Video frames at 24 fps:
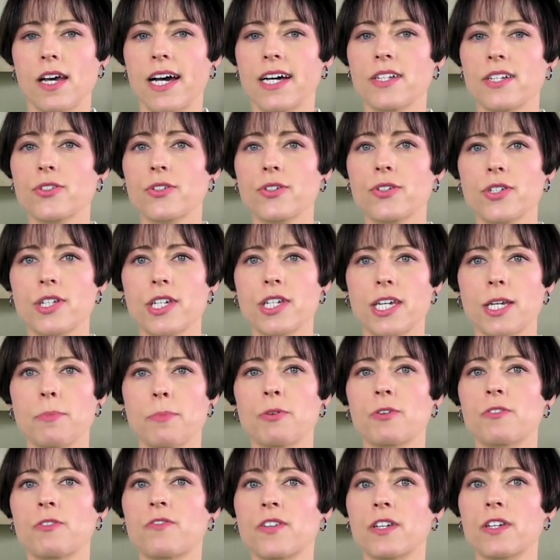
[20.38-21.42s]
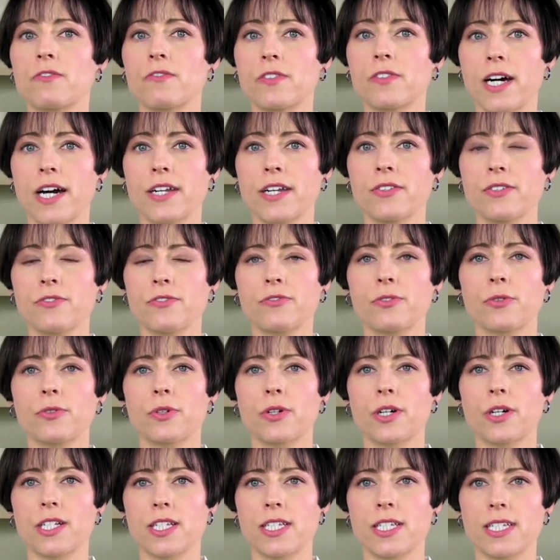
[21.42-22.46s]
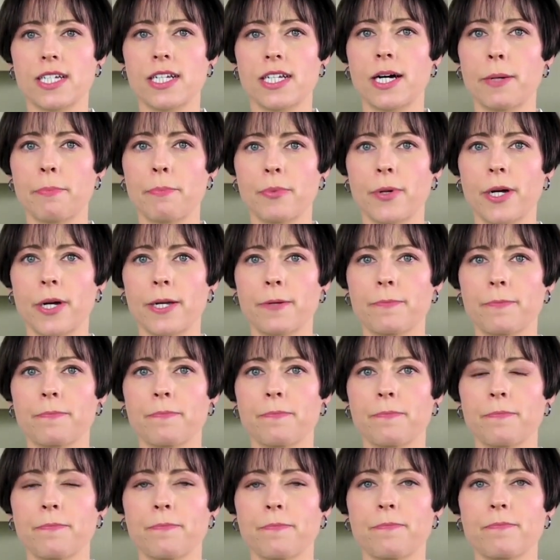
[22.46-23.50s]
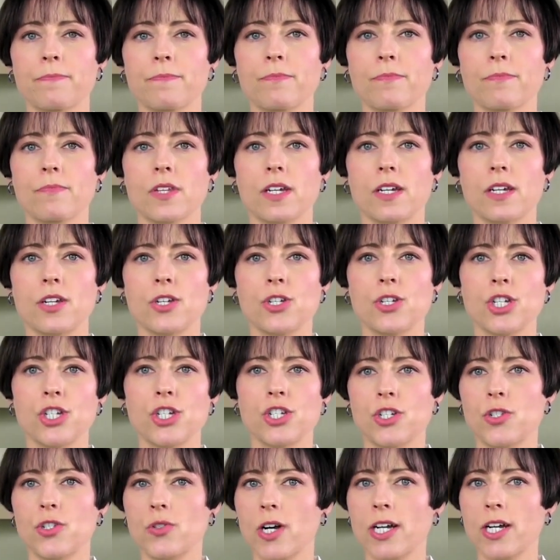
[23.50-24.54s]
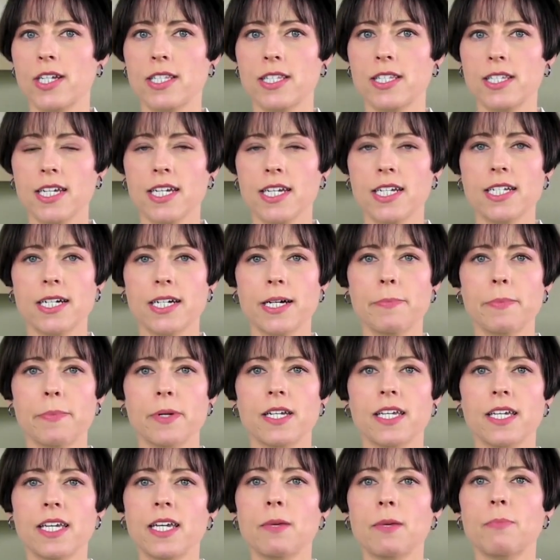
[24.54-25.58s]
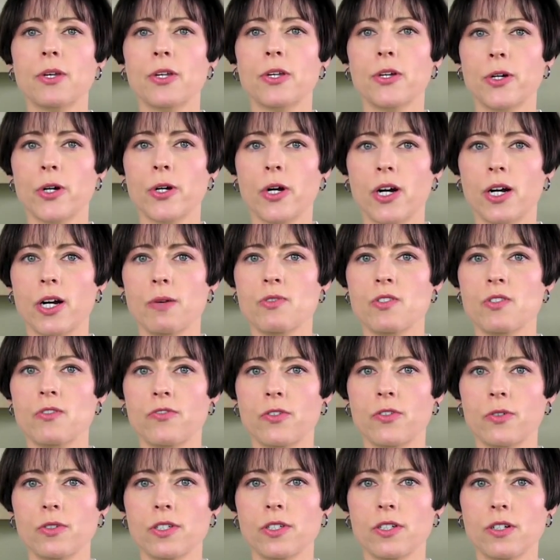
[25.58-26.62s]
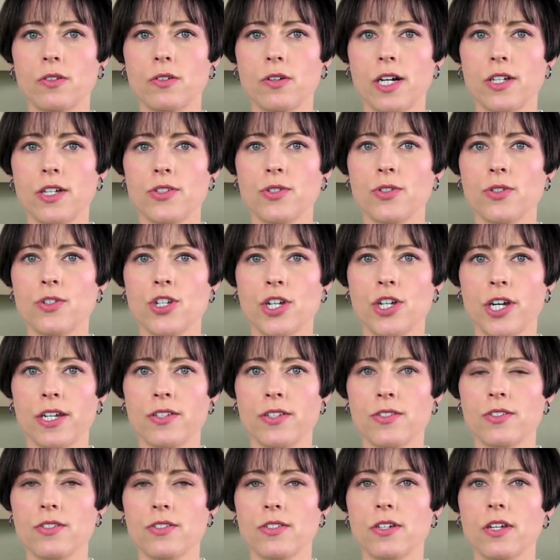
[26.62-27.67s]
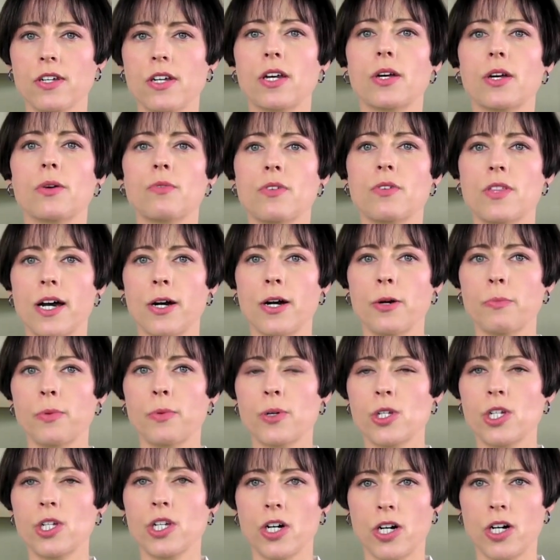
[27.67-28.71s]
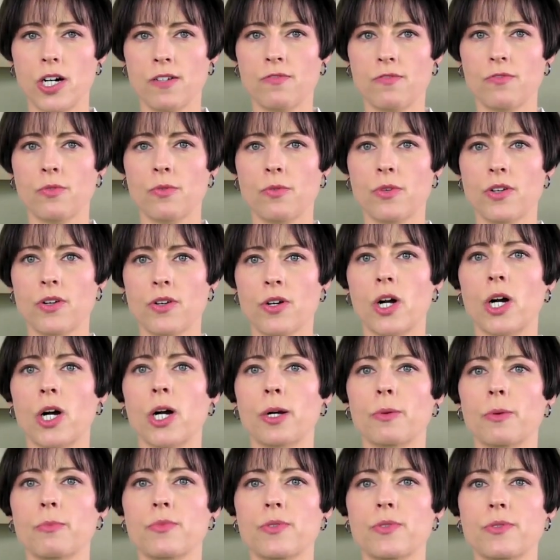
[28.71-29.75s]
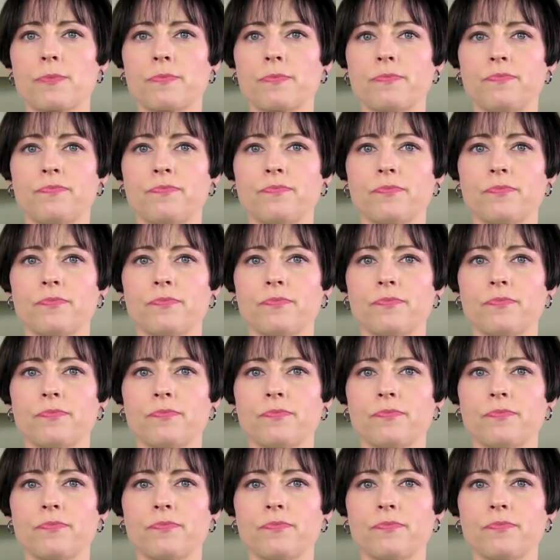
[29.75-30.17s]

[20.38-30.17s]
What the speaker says: Ask her to keep her feet flat on the floor and sit upright. She should try to stand up, keeping her arms folded across her chest without pushing off with her arms.